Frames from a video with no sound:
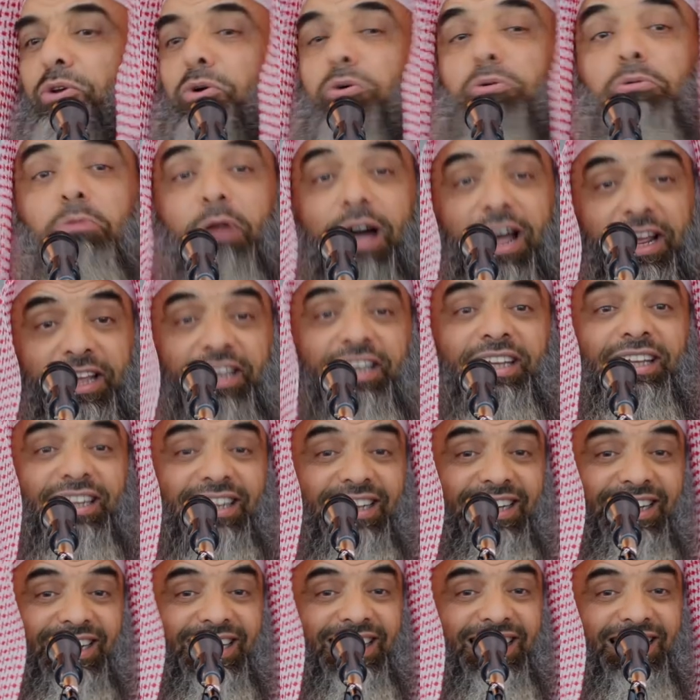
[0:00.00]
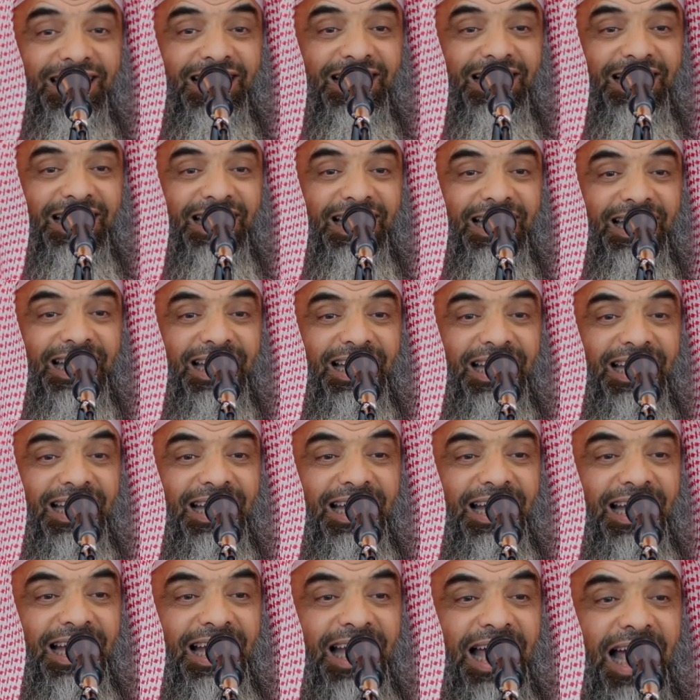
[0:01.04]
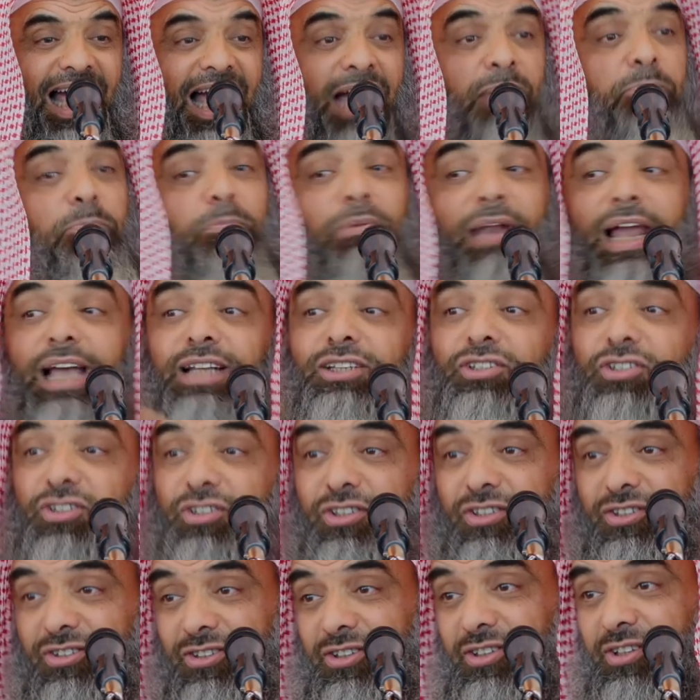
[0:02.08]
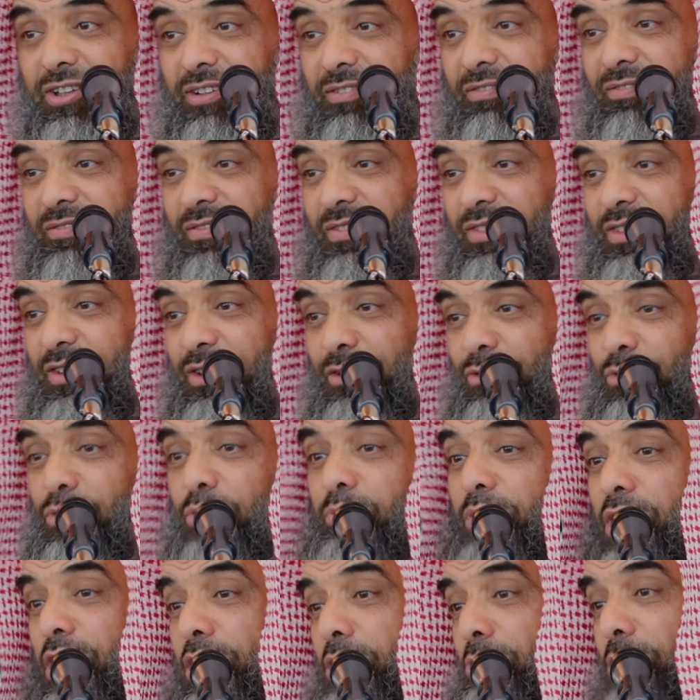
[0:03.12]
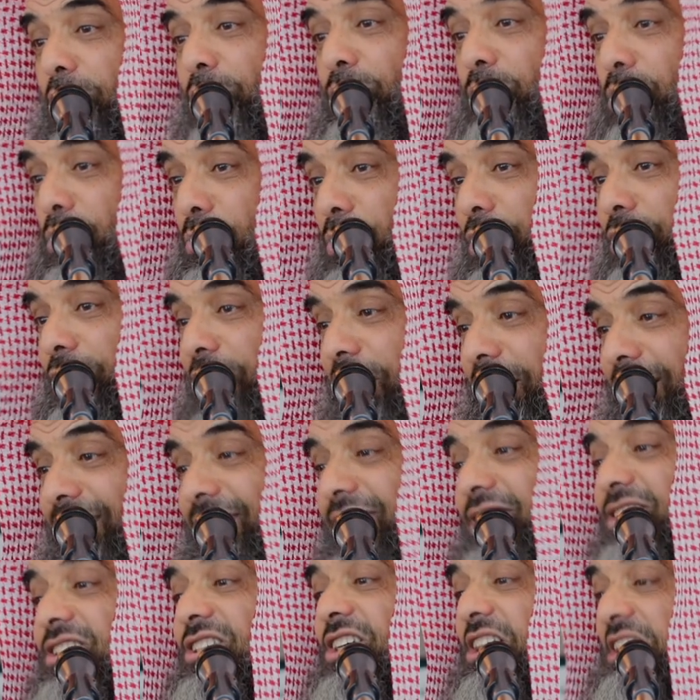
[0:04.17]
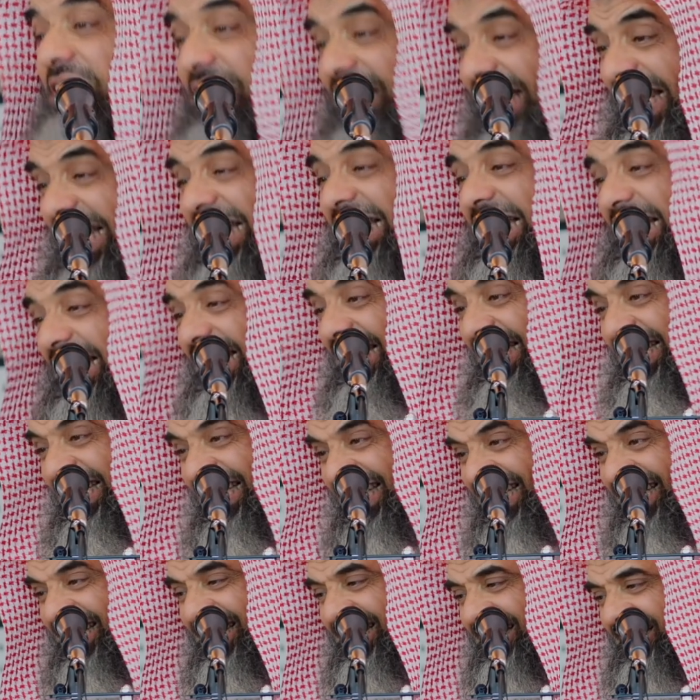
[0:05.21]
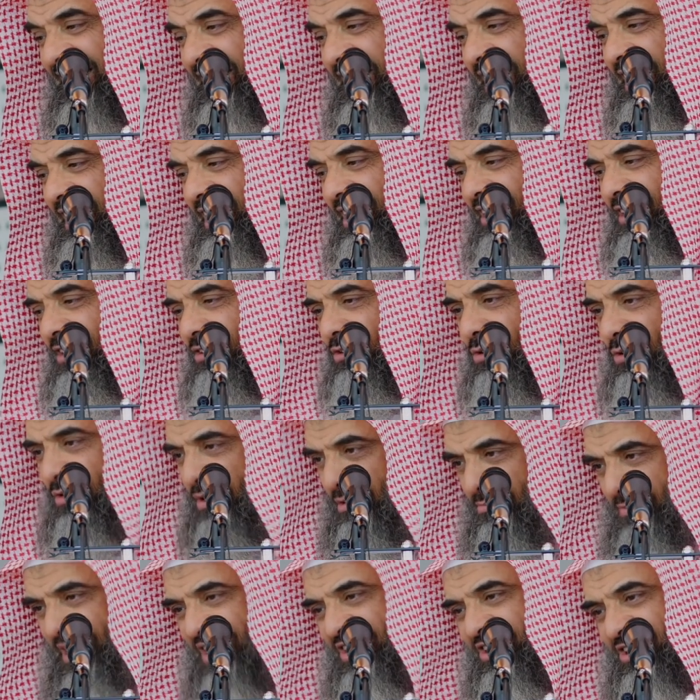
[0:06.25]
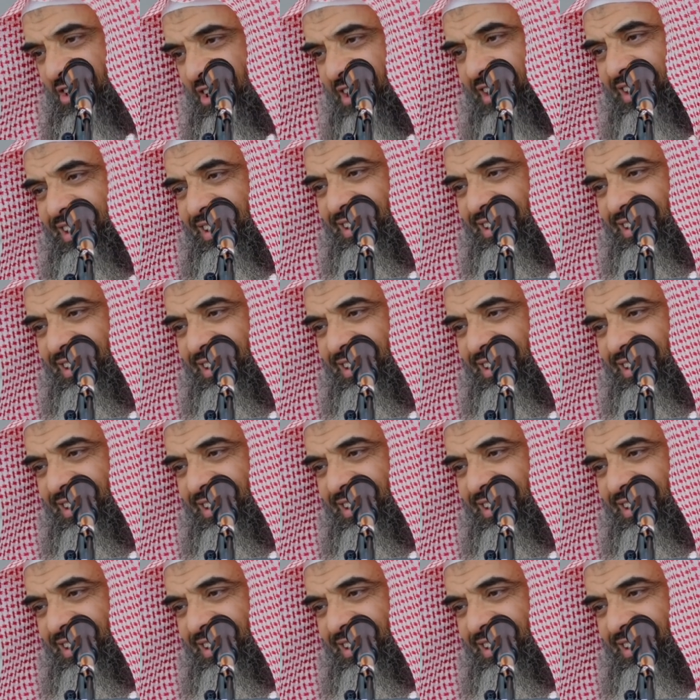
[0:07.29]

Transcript: crying and pledged to be the one who would take his son daily to the masjid.